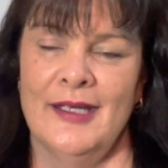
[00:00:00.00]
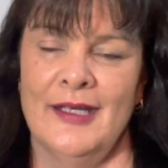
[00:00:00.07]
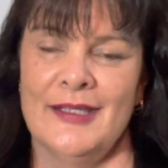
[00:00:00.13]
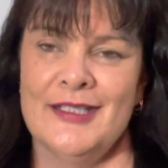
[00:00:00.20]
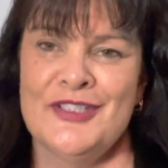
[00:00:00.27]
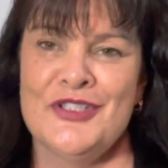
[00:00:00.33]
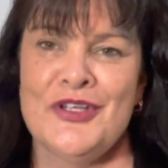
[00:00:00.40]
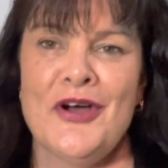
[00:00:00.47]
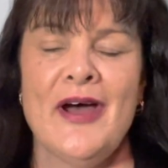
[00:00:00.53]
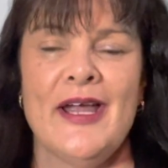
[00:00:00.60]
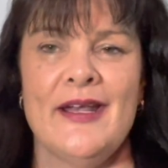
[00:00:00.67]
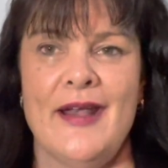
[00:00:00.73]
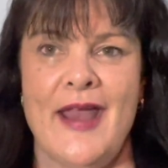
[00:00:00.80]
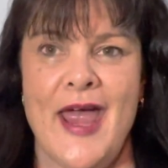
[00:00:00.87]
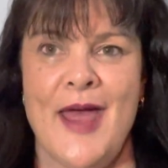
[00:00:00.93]
the
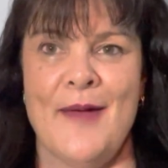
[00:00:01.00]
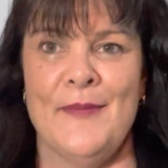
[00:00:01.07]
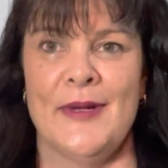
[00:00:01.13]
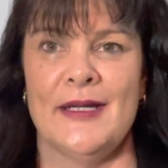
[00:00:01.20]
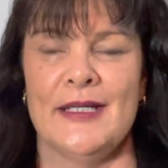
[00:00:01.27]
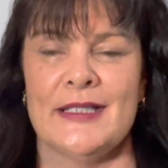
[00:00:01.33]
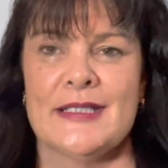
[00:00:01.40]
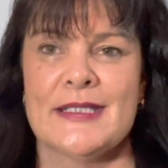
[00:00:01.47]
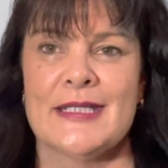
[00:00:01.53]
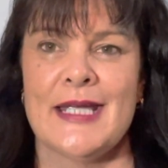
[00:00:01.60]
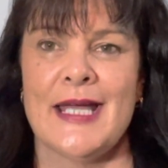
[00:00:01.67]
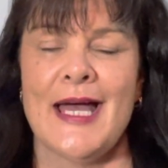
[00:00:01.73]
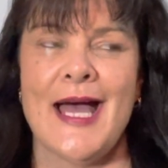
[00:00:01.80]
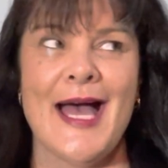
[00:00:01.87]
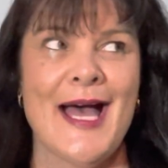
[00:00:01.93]
dynamics,
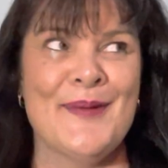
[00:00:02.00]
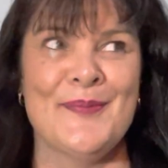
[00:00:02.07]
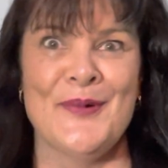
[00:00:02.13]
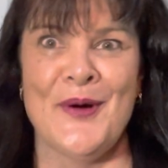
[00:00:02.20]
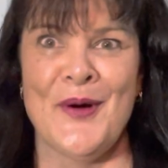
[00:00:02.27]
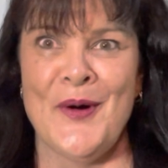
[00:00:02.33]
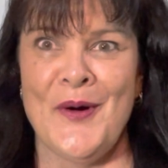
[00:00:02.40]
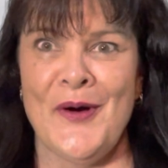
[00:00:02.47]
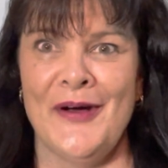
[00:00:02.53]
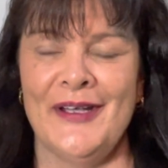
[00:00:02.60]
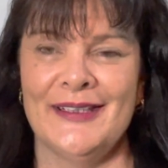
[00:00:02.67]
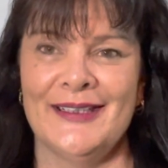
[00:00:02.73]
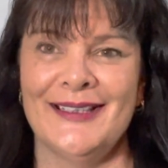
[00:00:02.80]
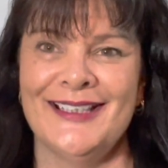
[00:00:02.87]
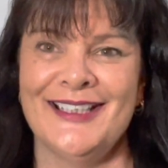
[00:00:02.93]
come
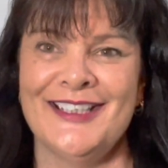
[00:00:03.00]
on.